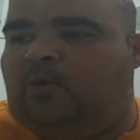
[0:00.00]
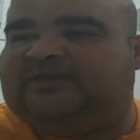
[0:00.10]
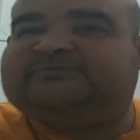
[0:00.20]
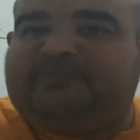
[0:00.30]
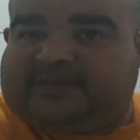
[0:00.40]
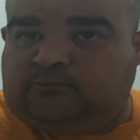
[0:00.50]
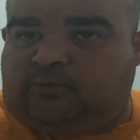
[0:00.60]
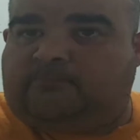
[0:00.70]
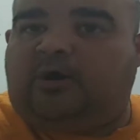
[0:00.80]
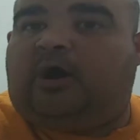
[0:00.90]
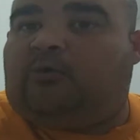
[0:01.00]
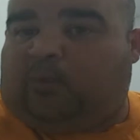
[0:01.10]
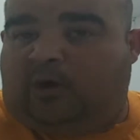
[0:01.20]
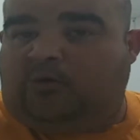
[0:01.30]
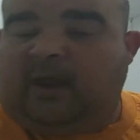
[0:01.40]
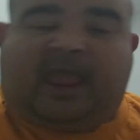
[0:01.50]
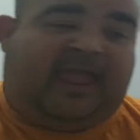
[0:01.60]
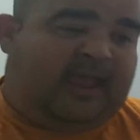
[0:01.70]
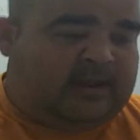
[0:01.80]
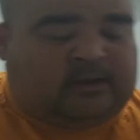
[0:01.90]
speaking role,
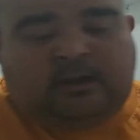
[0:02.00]
and